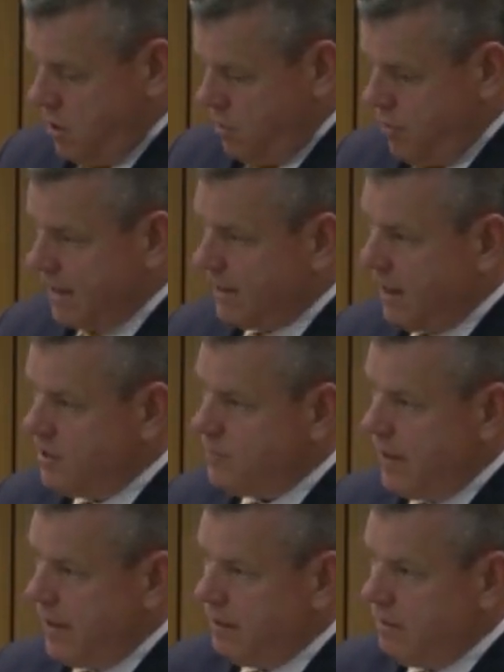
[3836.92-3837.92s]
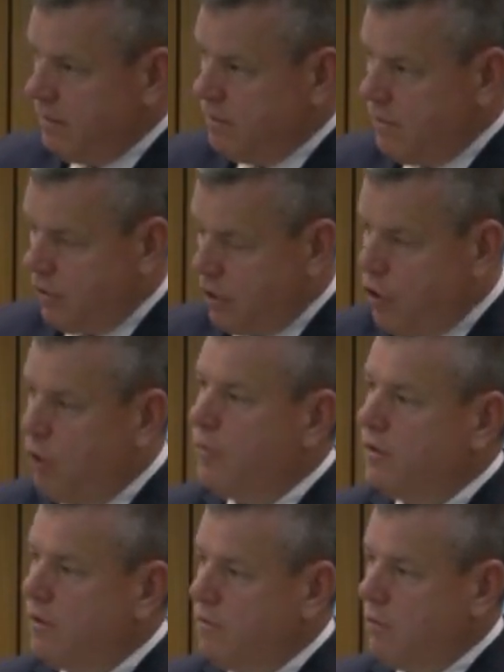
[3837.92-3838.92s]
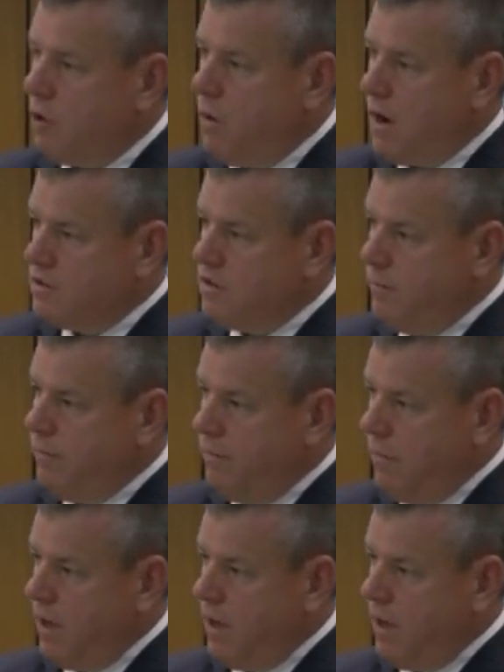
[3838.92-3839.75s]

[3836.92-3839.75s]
practically speaking, the recruitment that requires to